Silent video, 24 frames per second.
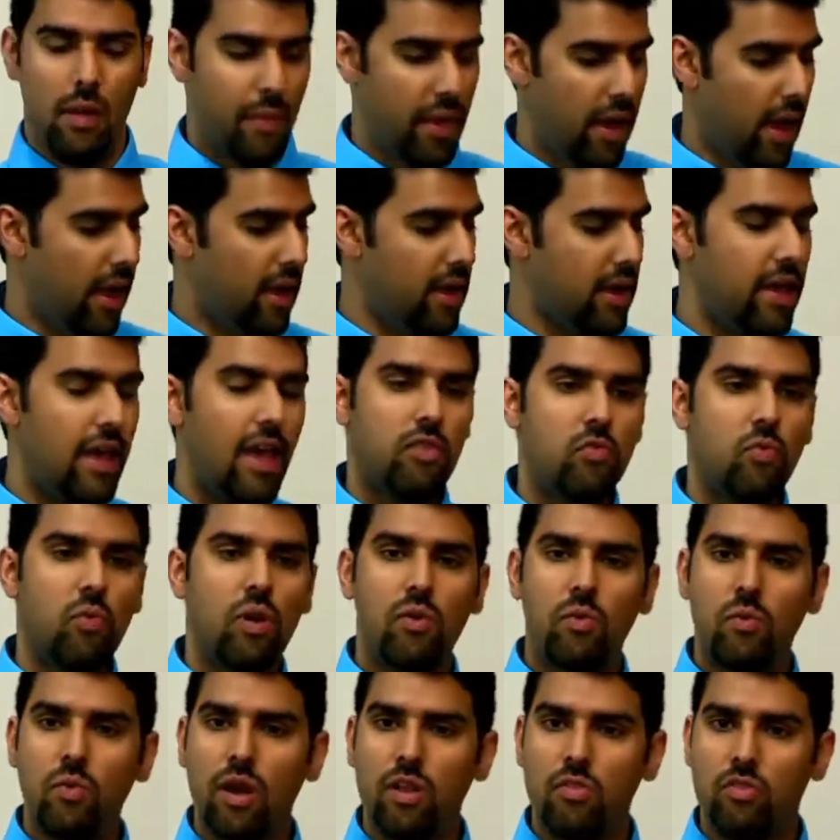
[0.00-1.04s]
And guess
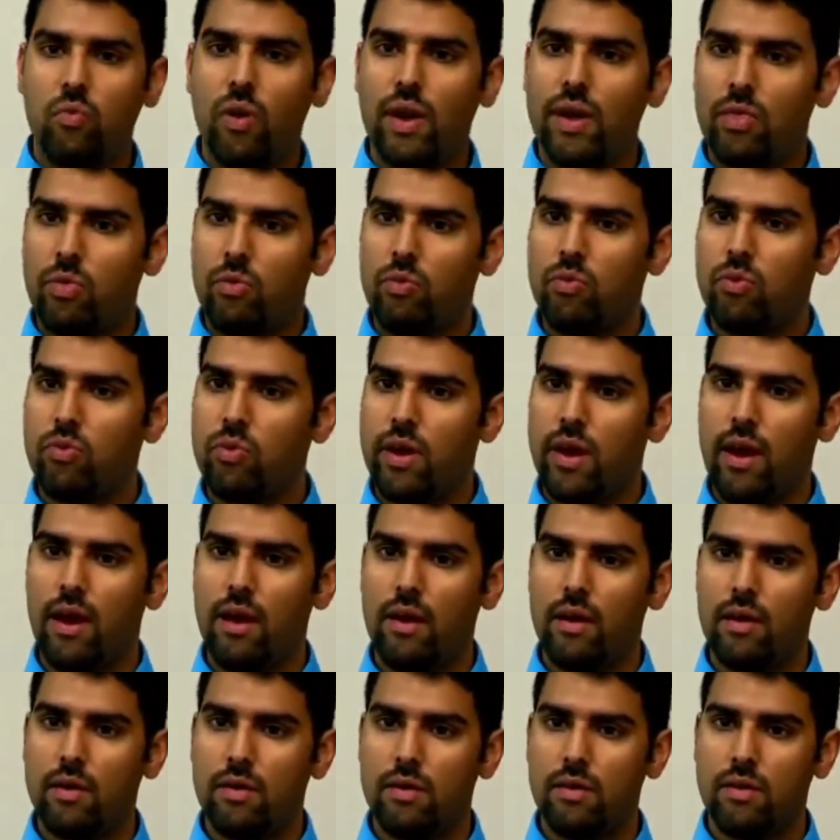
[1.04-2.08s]
what runs right through
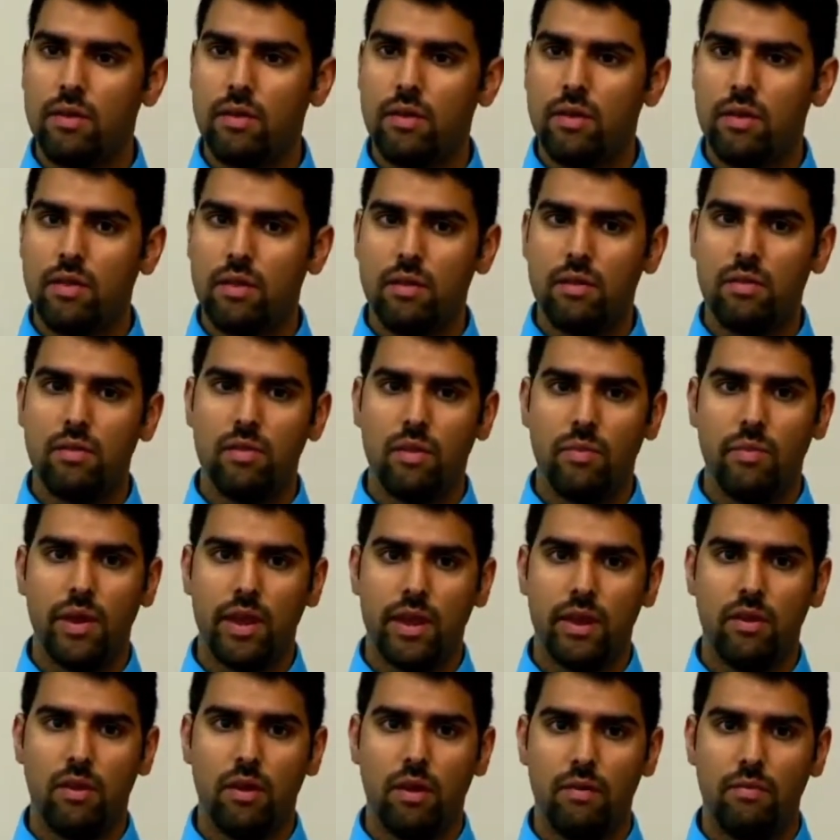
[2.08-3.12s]
there? The
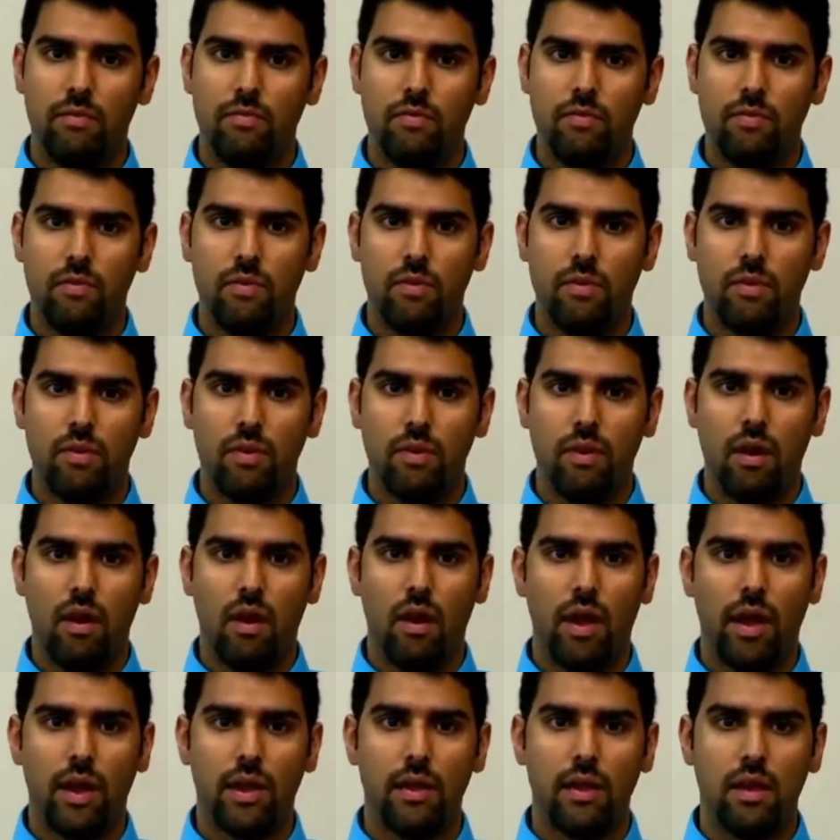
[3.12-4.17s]
median nerve. All
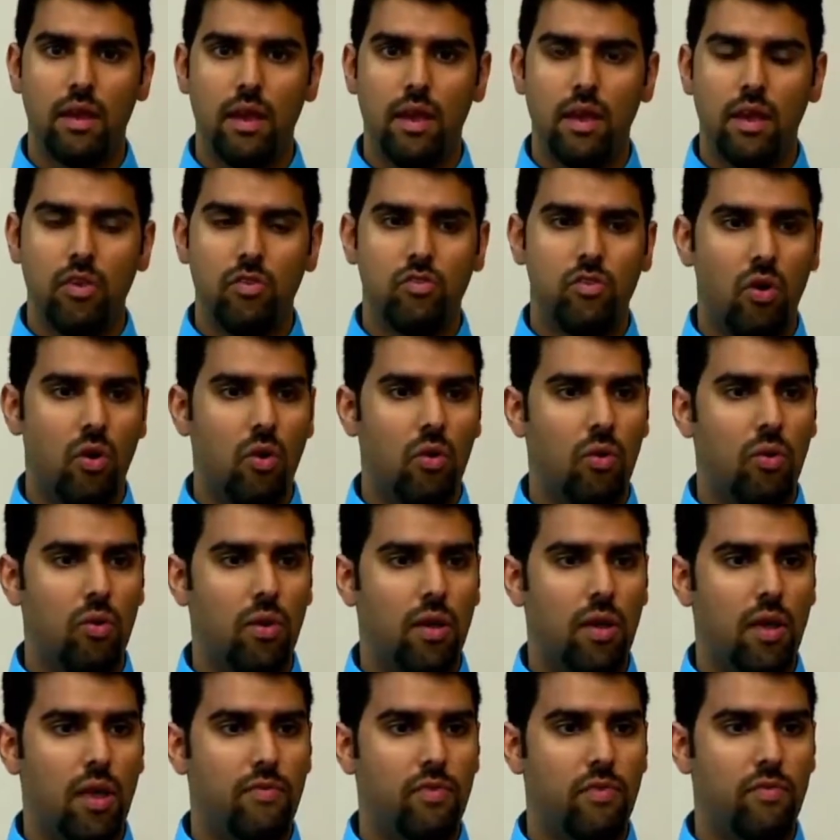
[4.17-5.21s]
right.
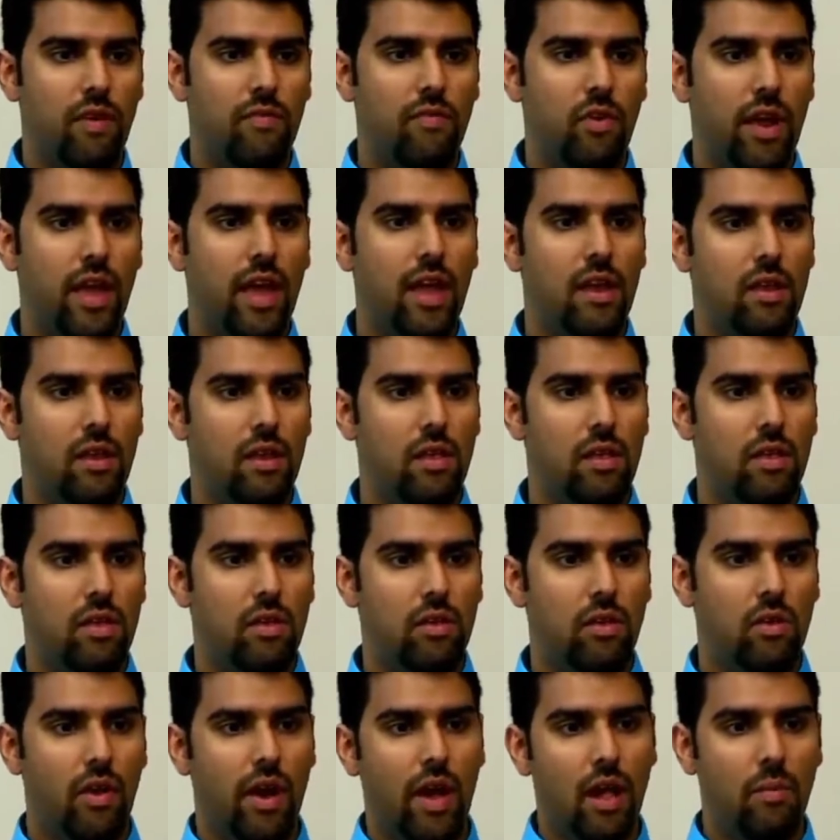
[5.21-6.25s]
So if you've ever hit
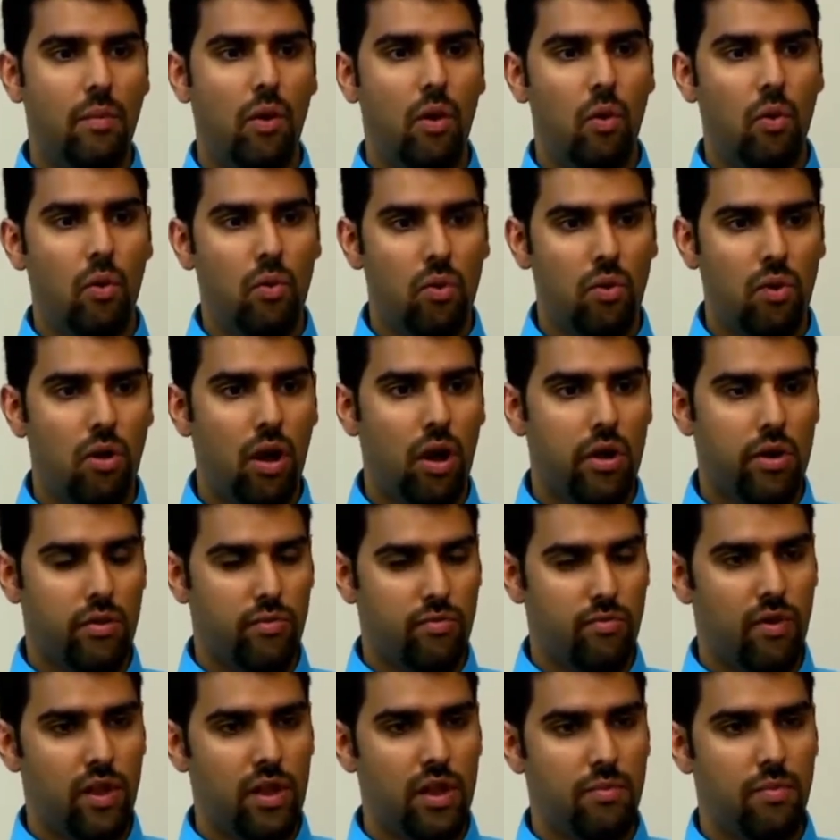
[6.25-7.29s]
your elbow on your
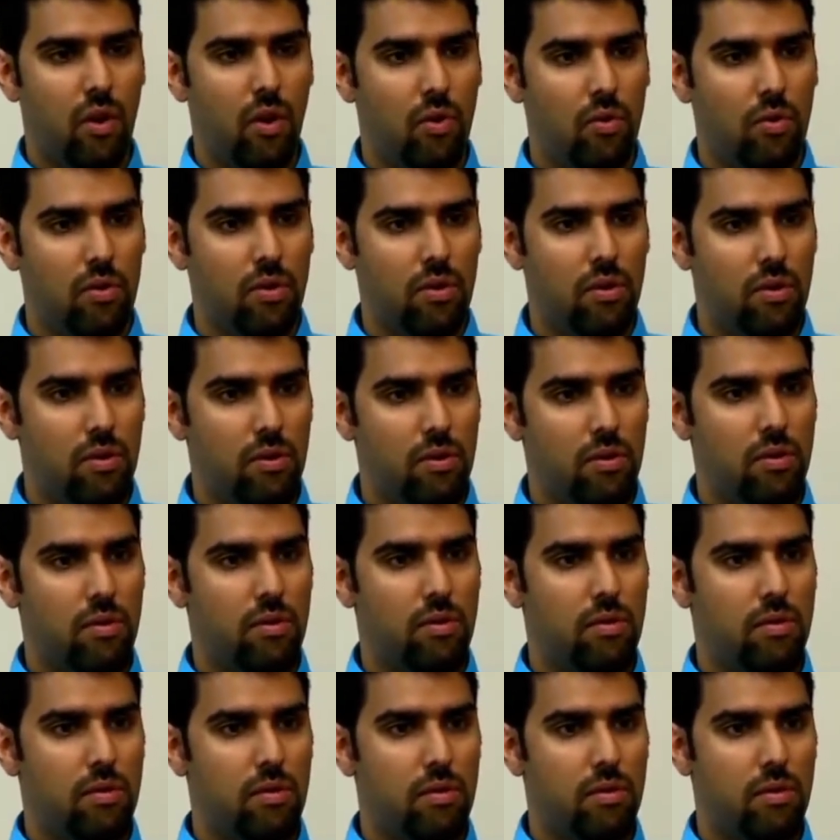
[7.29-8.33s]
funny bone,
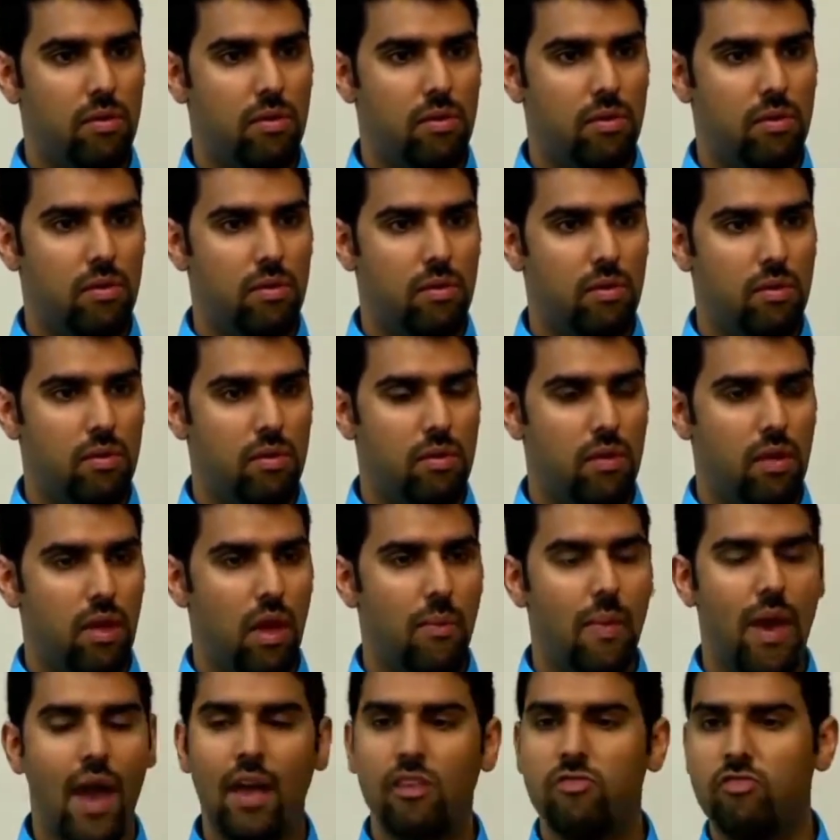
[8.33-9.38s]

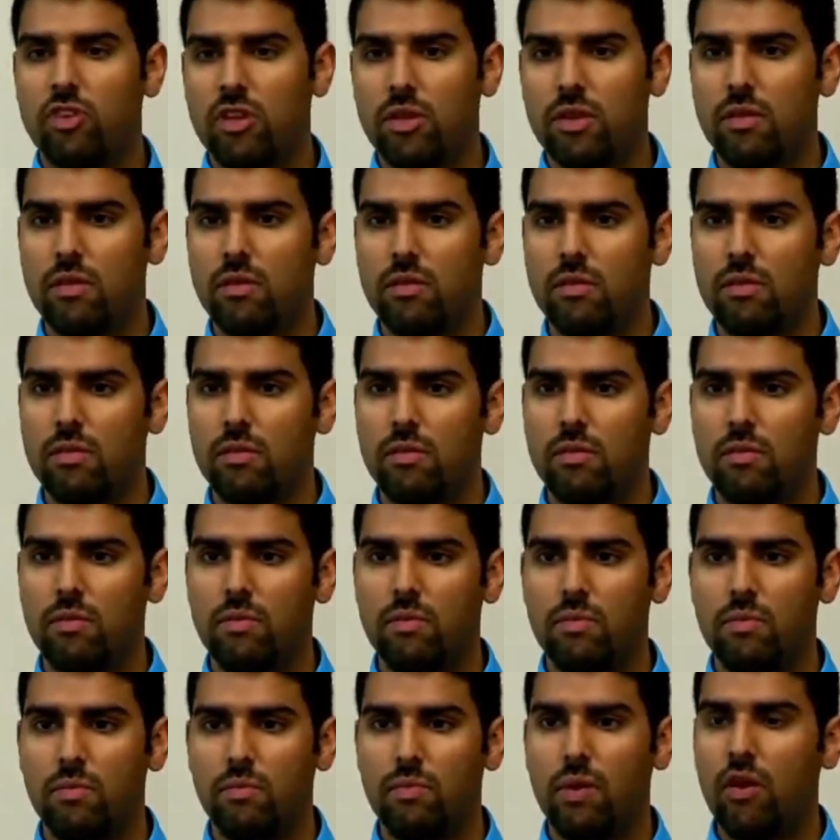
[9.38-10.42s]
imagine
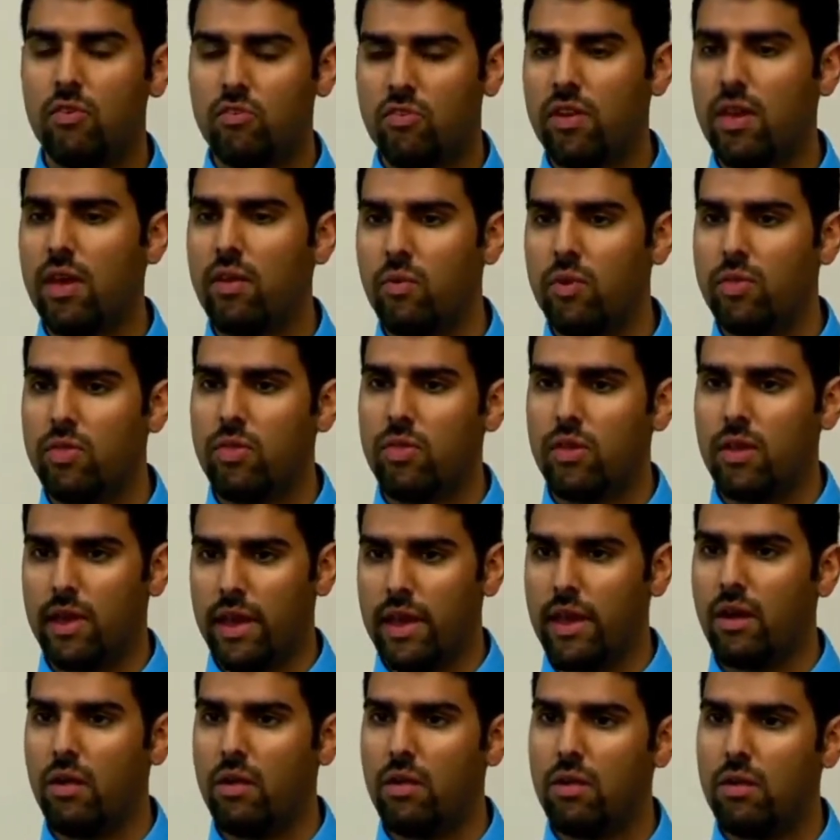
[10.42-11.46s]
piercing it with a
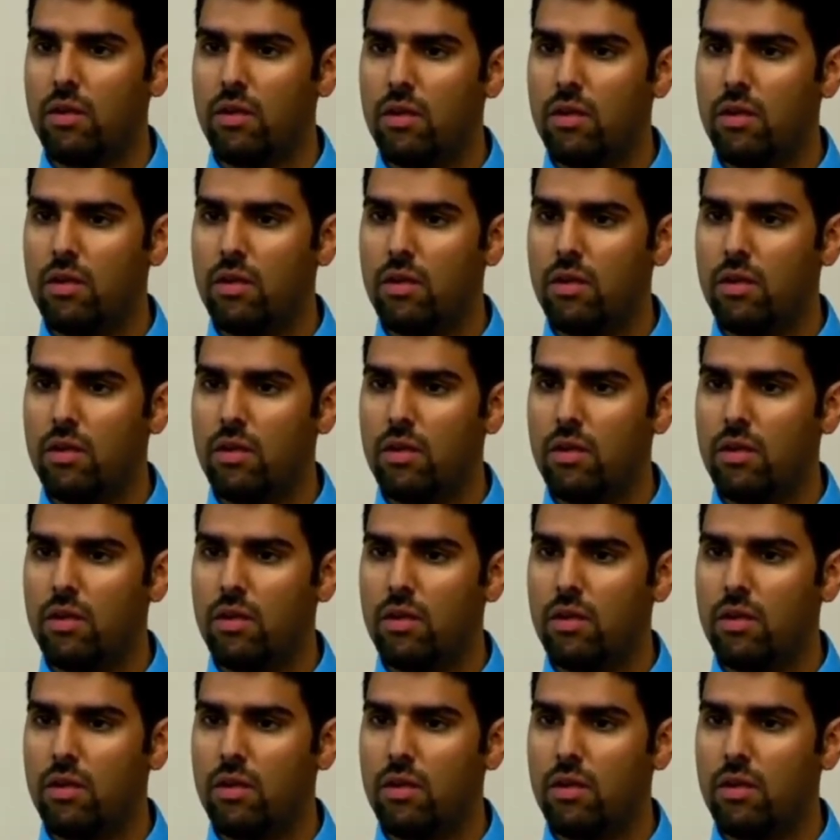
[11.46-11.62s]
nail.